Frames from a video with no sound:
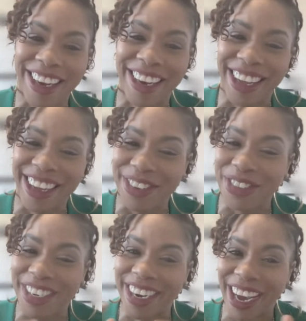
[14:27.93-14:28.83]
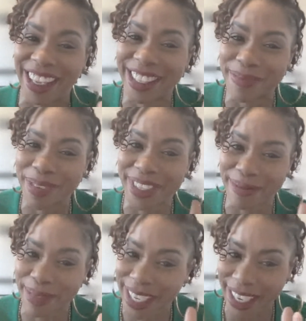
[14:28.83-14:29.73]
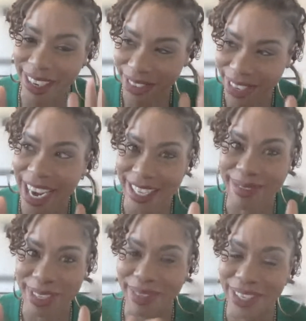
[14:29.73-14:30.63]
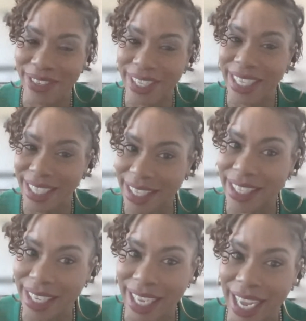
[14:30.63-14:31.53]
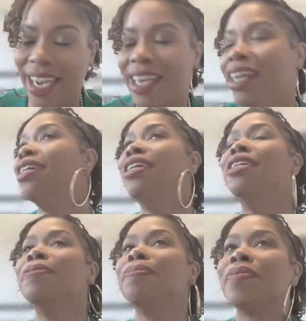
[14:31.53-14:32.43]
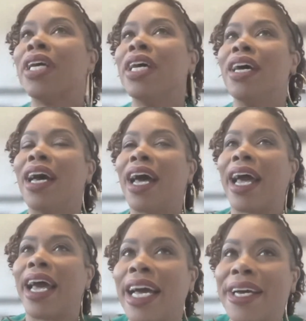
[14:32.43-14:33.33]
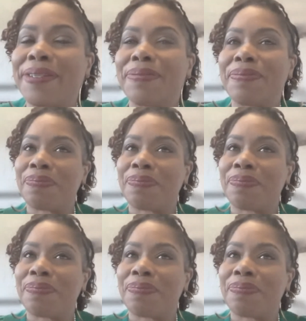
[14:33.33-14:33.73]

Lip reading: Like, we're not supposed to be here. We're not supposed to be doing this. This is a sign. And